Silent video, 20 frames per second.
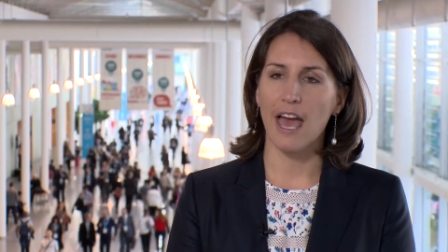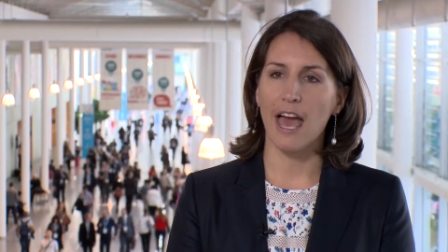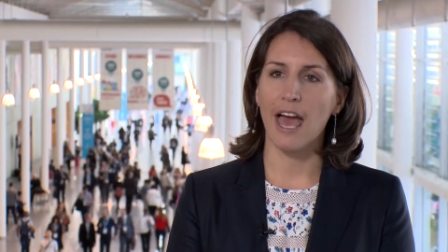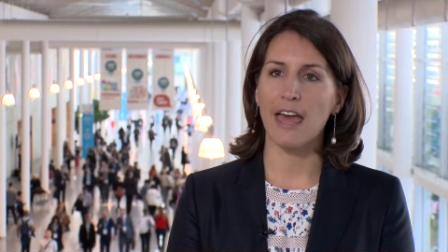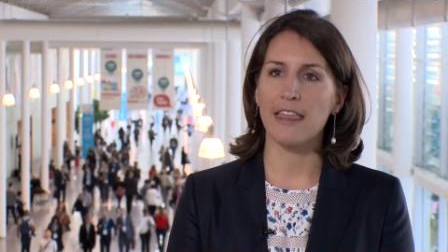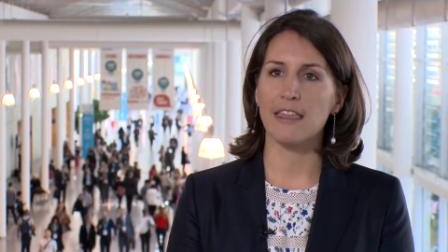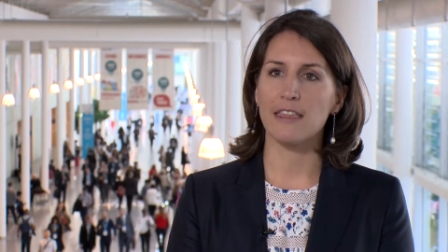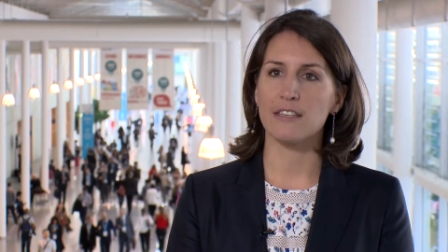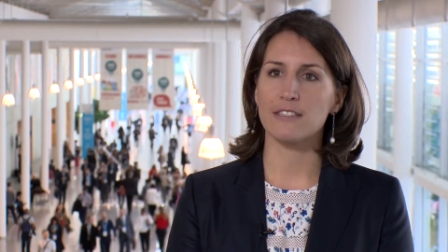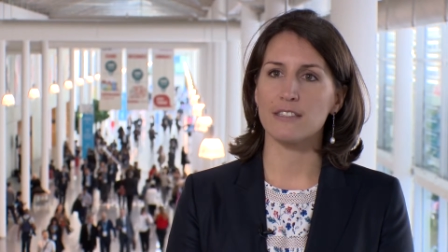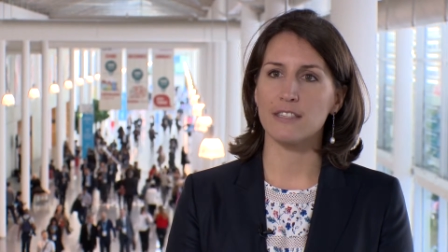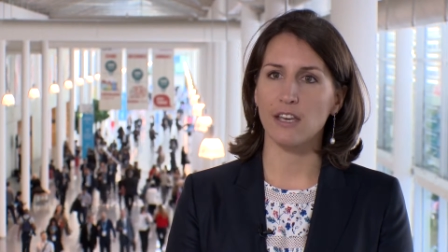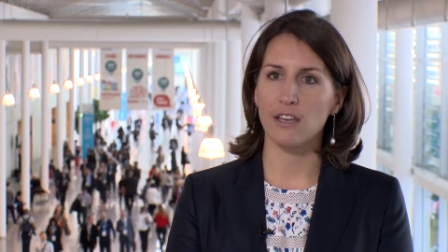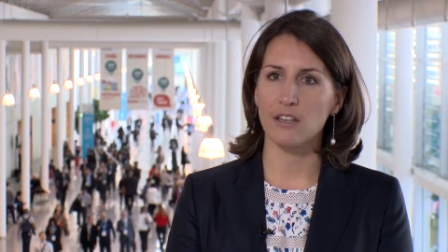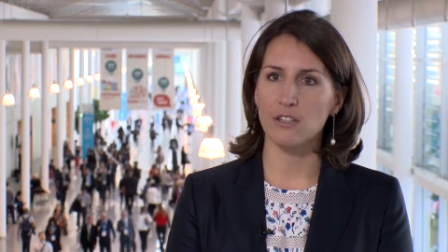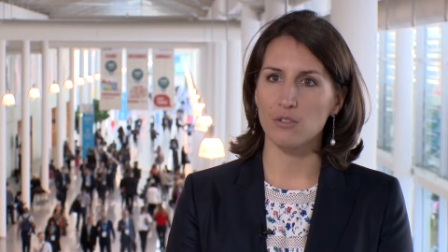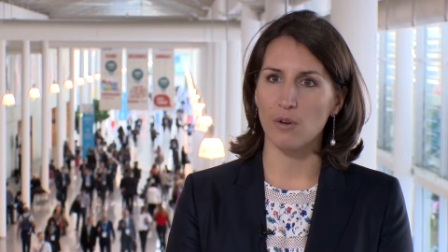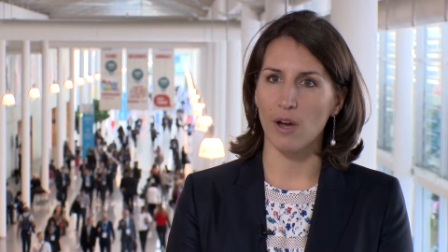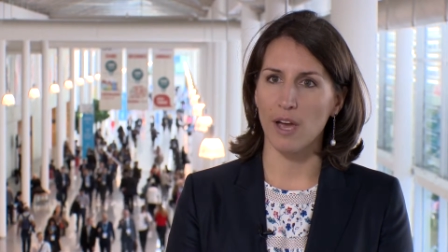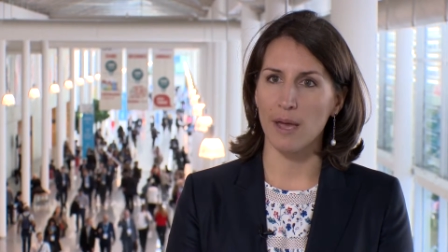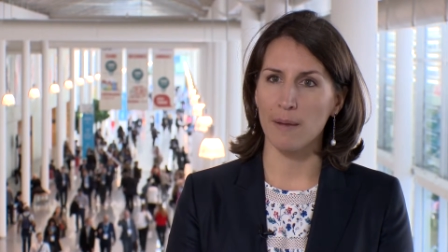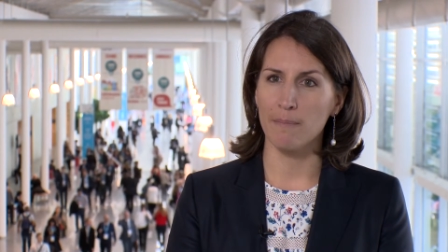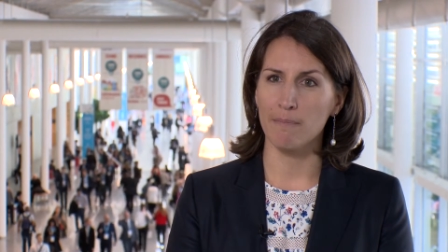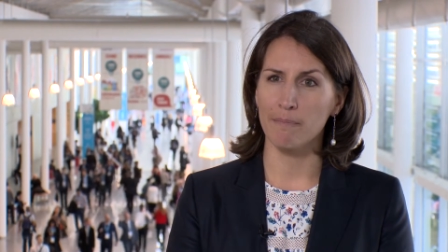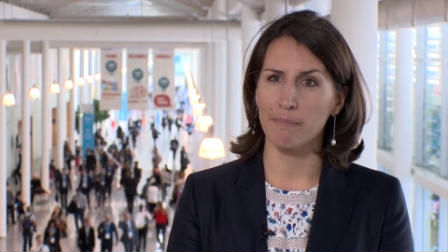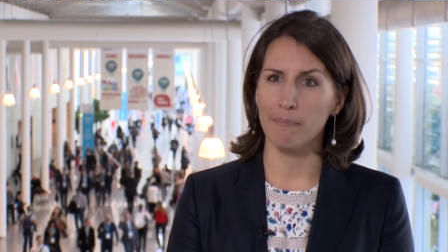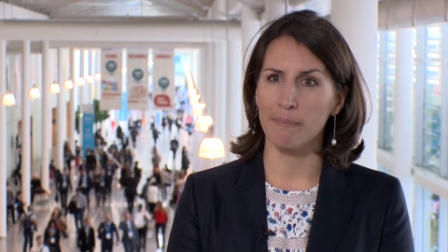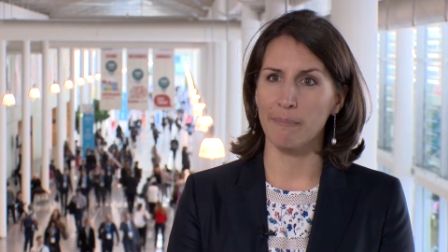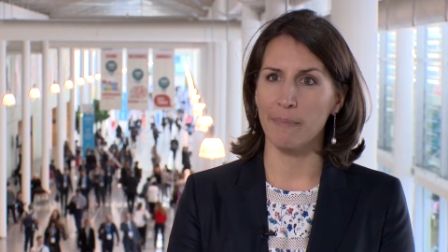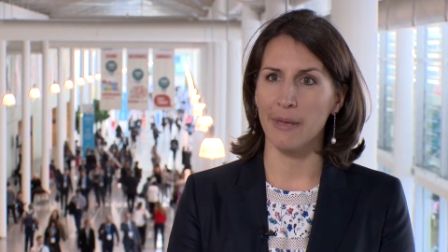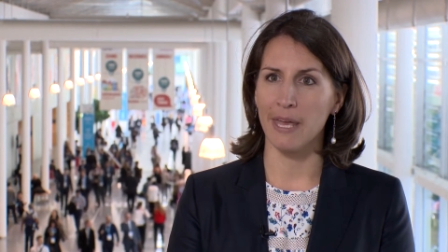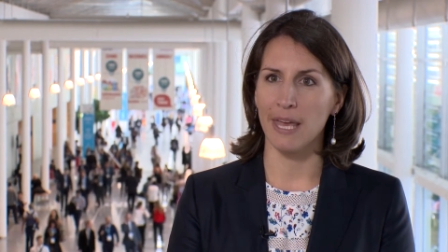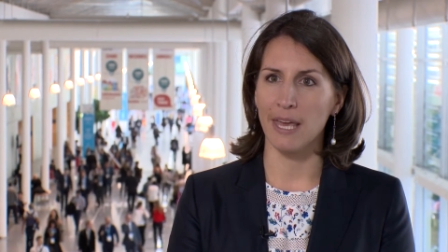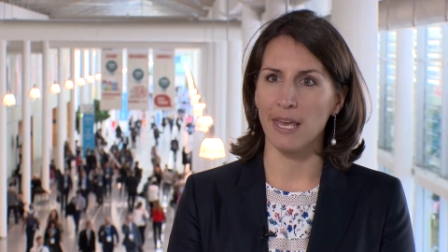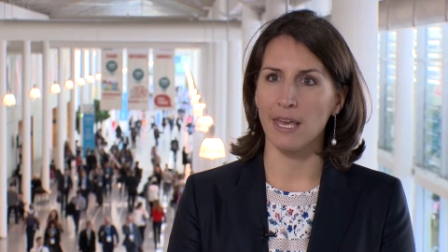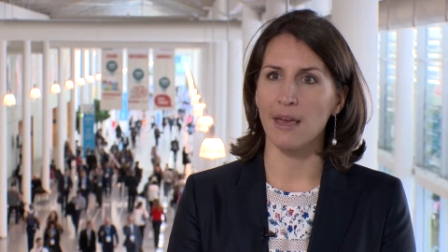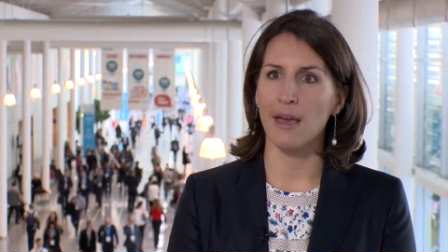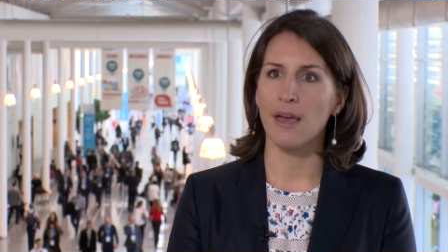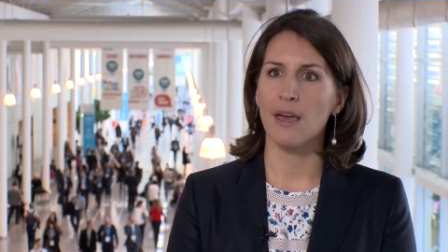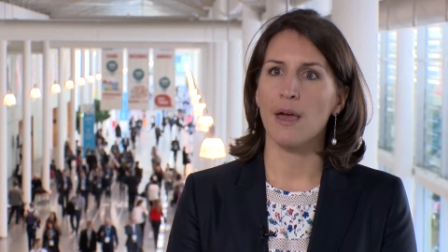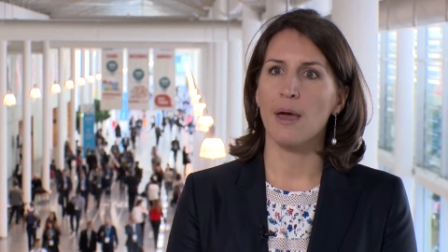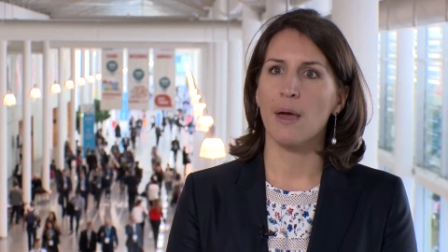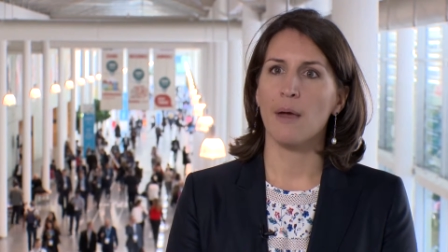and the second trial being